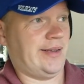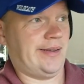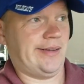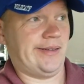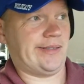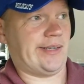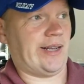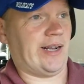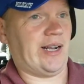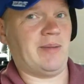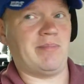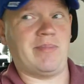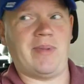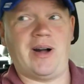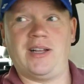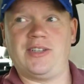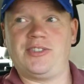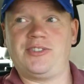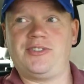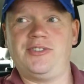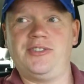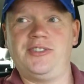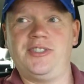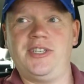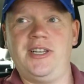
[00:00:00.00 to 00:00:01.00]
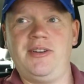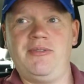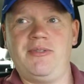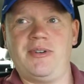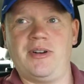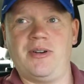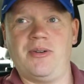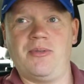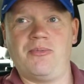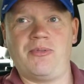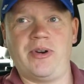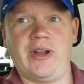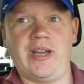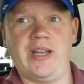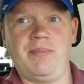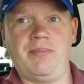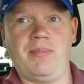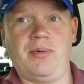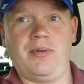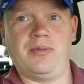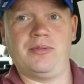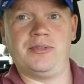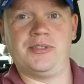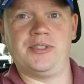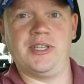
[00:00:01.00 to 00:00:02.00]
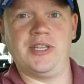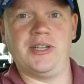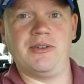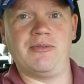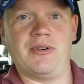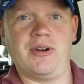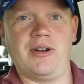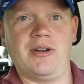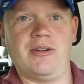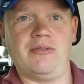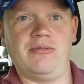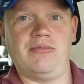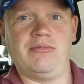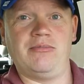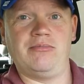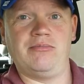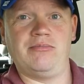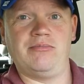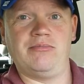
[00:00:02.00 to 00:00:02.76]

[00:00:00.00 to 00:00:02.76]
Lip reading: it's like a Monster Zero, Red Bull Zero.